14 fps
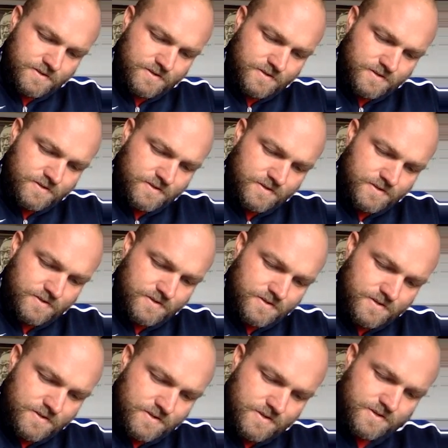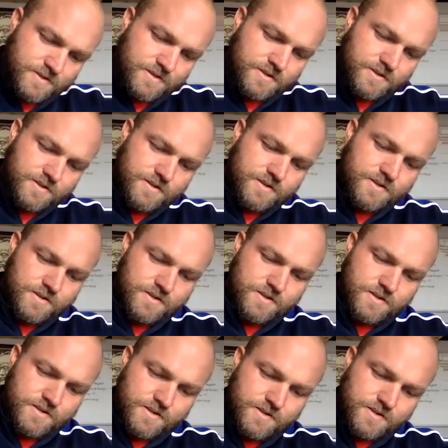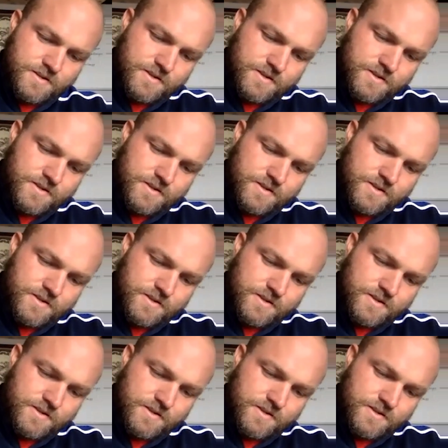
The person shown says nothing.